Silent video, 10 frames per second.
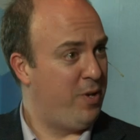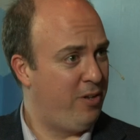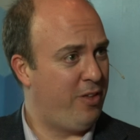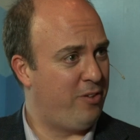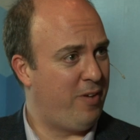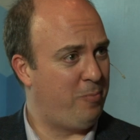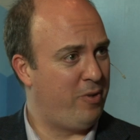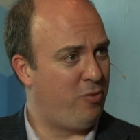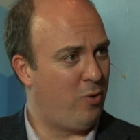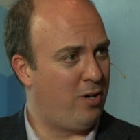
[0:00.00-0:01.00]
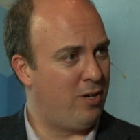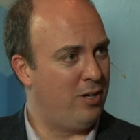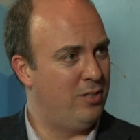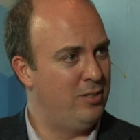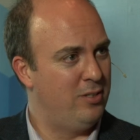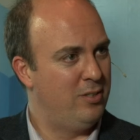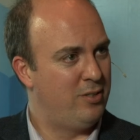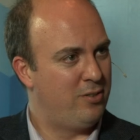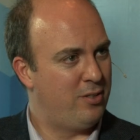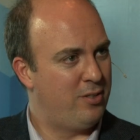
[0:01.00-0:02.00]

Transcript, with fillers: been to this event before? Uh, I went